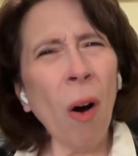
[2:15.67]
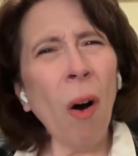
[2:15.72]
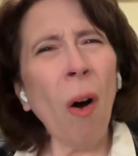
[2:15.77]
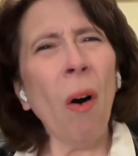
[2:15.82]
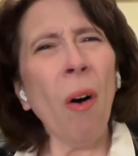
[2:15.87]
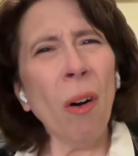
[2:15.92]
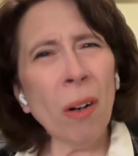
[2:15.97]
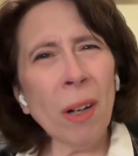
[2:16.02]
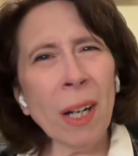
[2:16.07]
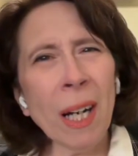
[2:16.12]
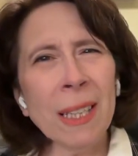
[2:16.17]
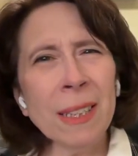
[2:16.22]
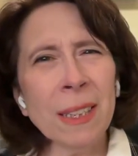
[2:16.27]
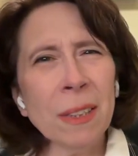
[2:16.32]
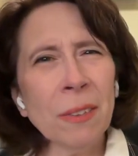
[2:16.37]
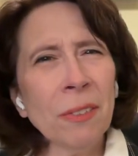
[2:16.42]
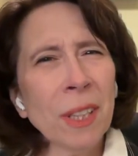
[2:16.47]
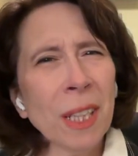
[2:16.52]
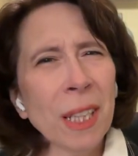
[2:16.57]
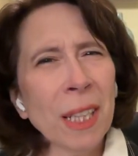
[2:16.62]
all kinds
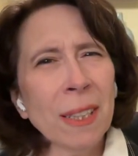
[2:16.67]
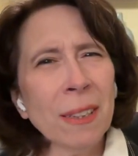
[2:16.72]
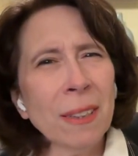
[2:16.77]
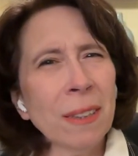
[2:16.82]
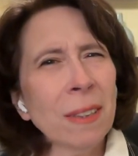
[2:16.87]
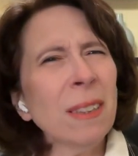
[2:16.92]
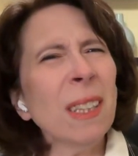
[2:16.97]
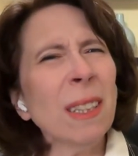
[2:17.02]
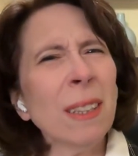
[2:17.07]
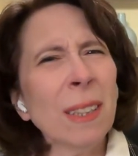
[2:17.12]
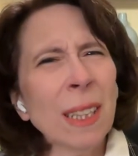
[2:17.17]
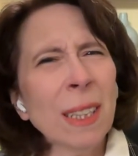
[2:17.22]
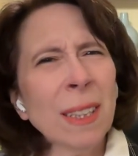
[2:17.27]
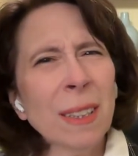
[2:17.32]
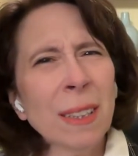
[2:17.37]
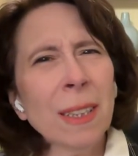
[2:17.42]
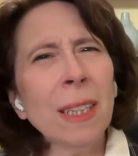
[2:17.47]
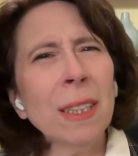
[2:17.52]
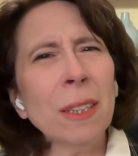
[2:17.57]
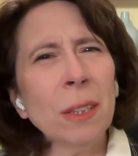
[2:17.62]
of things, the
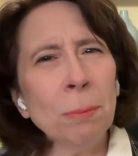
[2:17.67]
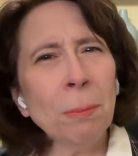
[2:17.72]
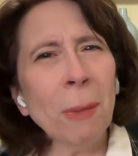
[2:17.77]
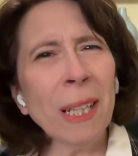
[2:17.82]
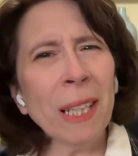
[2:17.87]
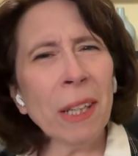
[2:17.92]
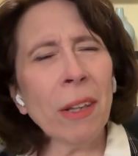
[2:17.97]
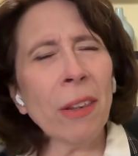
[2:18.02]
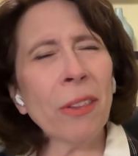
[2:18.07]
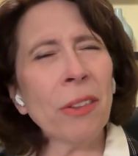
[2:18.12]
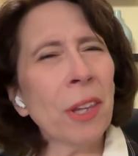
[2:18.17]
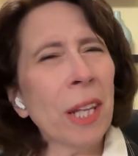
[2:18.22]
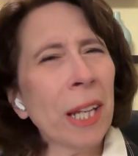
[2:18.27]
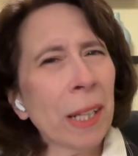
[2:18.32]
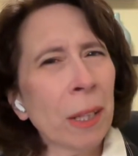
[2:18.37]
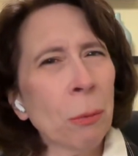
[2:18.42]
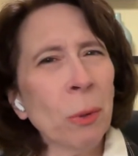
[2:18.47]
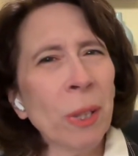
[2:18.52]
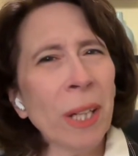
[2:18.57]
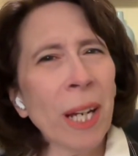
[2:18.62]
things that you might
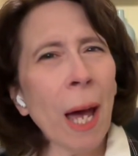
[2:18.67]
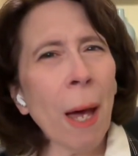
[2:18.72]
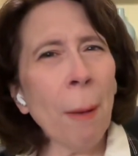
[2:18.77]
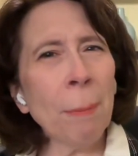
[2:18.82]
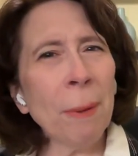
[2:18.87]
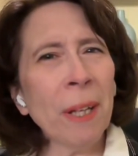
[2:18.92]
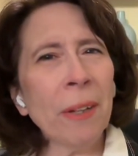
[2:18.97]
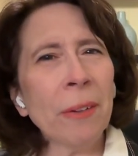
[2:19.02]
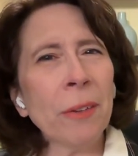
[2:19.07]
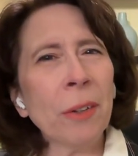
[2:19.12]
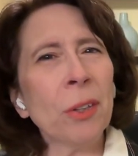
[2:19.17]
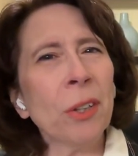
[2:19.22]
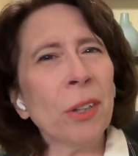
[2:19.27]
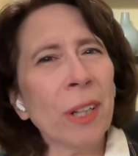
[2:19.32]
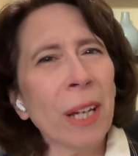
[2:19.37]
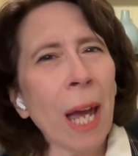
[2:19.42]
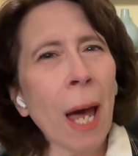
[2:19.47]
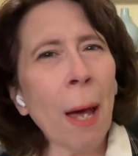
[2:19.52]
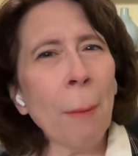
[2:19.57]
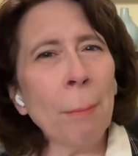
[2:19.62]
think would happen
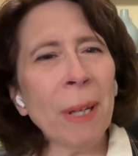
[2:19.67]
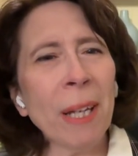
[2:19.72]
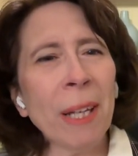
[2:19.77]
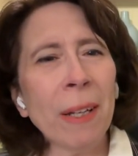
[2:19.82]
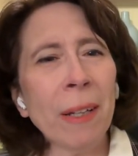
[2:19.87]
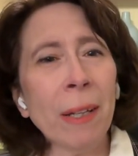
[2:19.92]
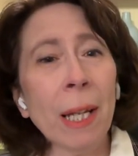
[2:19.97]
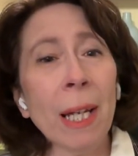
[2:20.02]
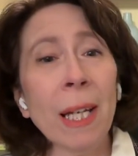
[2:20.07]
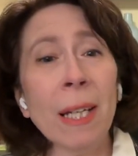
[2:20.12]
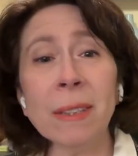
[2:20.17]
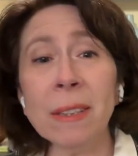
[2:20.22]
could happen, and